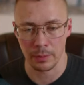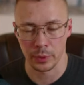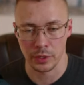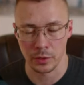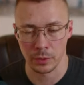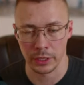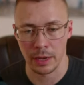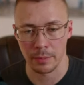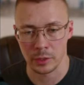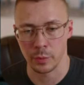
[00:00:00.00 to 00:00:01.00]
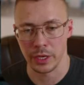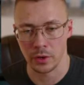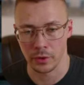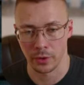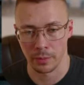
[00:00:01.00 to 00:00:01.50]
presumably that means
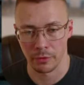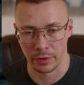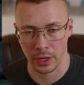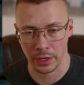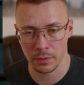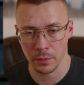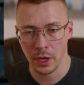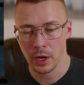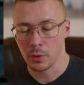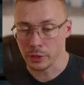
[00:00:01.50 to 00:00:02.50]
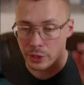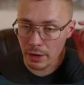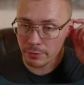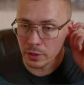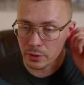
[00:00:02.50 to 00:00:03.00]
PicoCrypt volume, which you
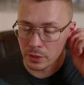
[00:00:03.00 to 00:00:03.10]
have to do.